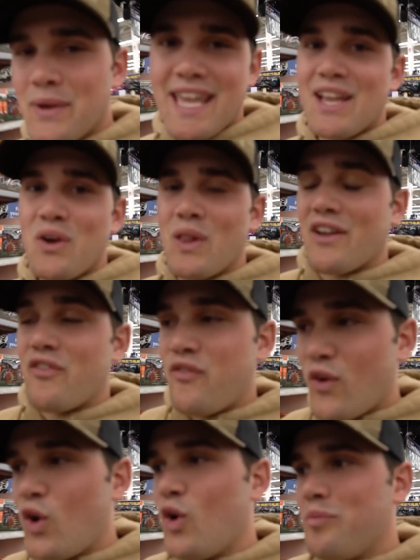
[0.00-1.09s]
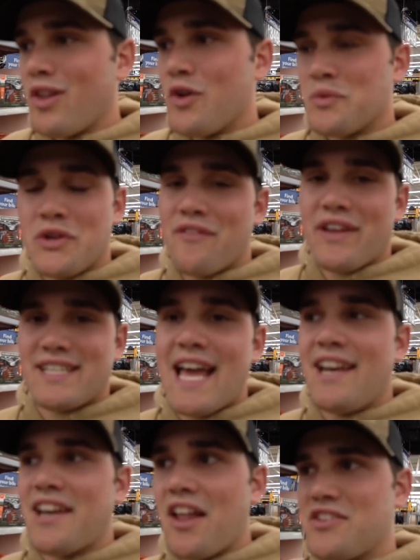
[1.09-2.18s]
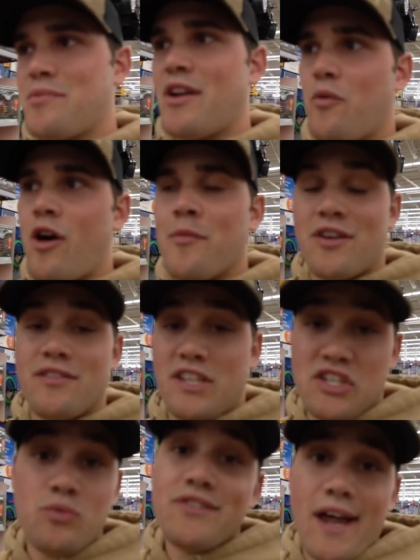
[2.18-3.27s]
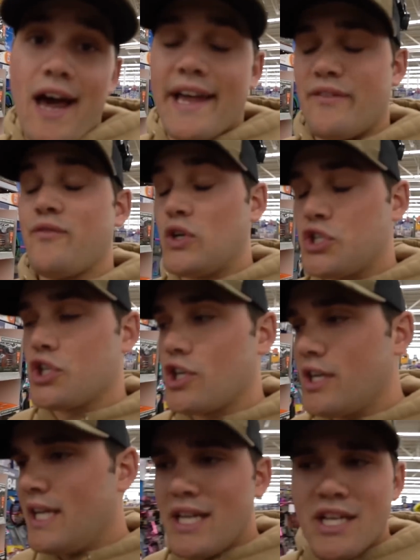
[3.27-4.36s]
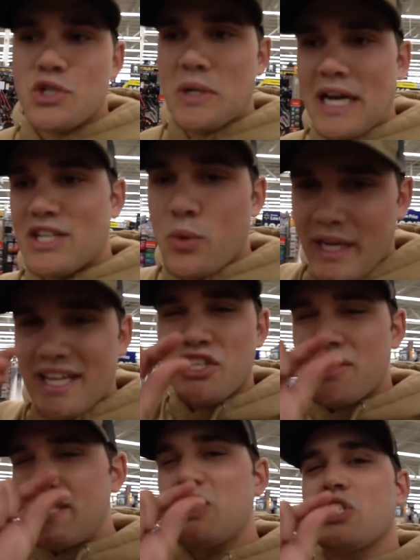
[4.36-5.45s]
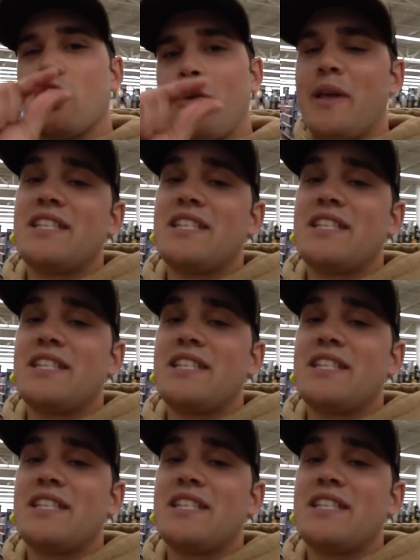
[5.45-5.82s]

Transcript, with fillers: We can't go like full blown where you have like ten dollars spent at Walmart because we'll die for sure. So we gotta tweak it just just a little bit.